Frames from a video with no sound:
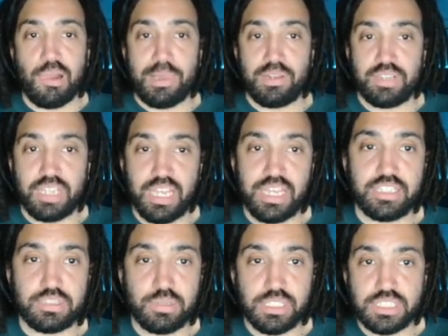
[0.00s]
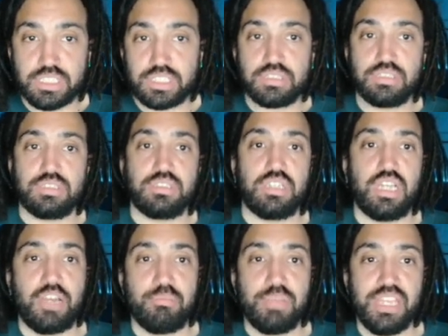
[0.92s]
Okay, next question.
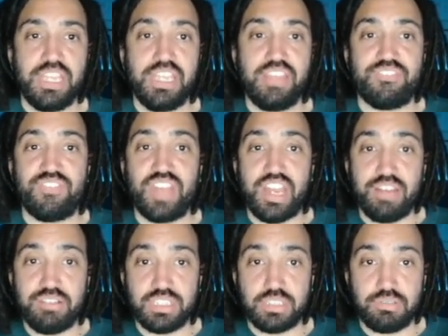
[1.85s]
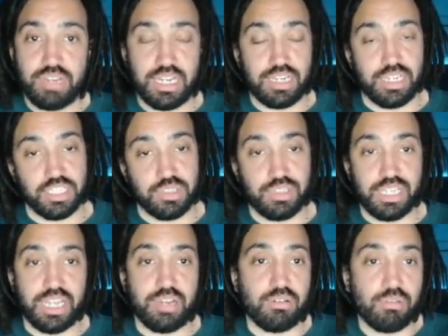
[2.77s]
P varies directly. So
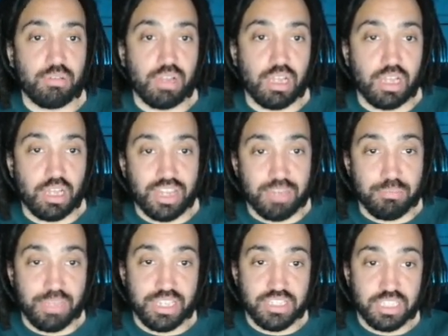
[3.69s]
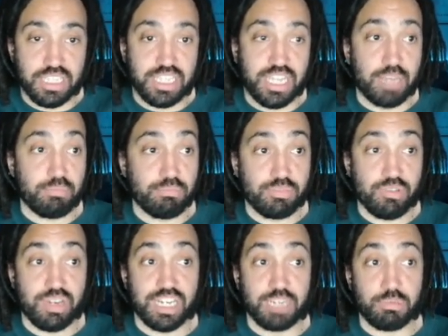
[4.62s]
again, that means that they're
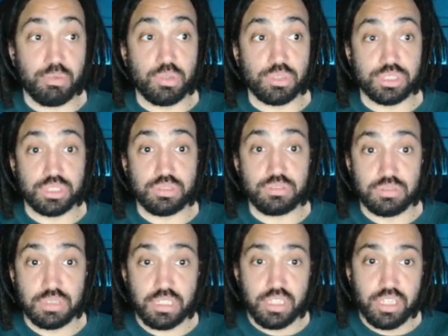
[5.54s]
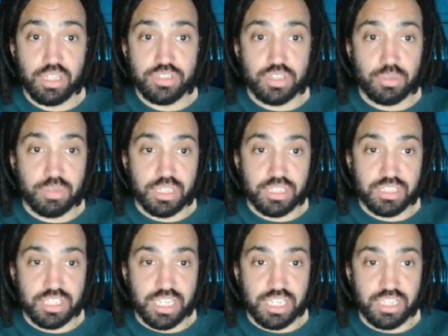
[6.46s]
directly proportional. So we can
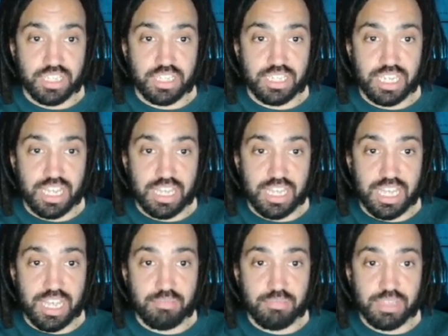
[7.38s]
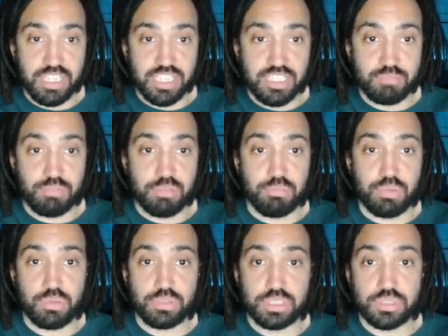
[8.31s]
say that M is
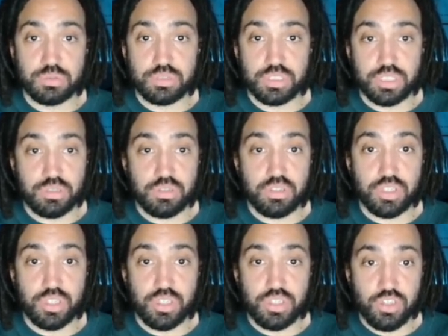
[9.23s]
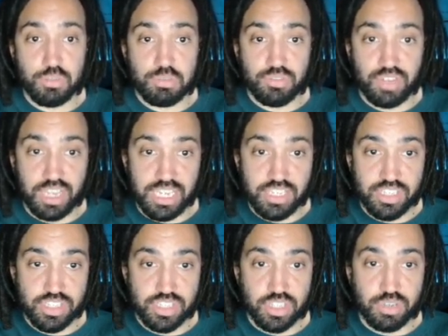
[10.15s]
proportional to the cube of H,
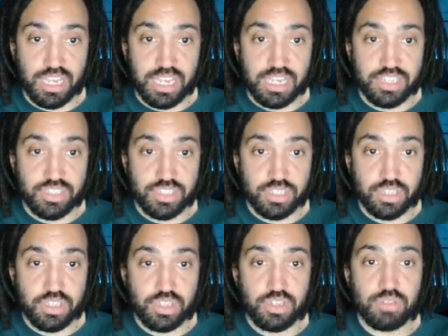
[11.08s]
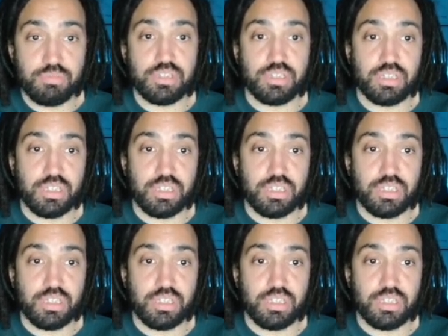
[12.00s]
so H cubed,